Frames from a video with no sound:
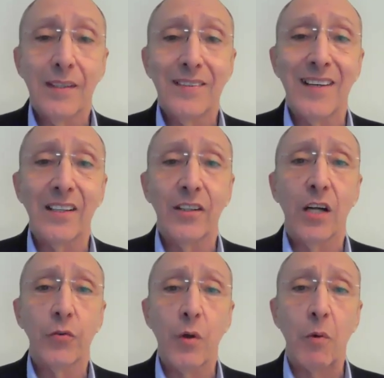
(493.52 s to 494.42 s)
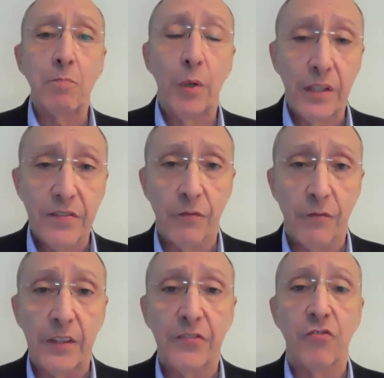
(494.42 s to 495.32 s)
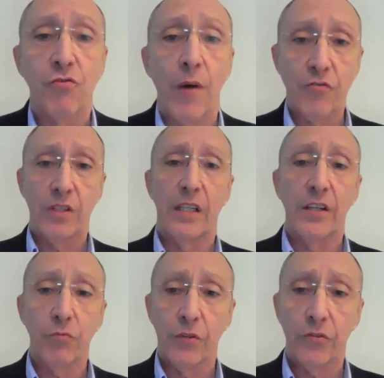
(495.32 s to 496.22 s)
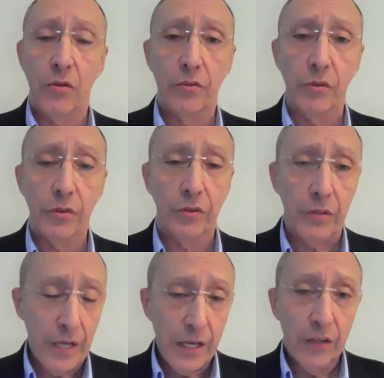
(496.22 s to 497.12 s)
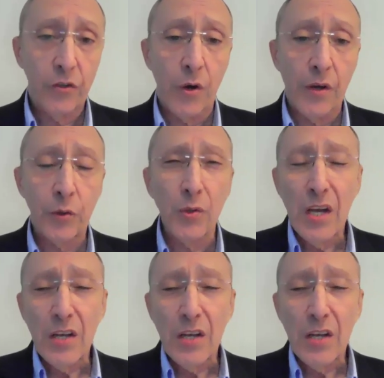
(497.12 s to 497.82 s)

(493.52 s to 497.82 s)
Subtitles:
None country would put itself in the situation that Israel is going through.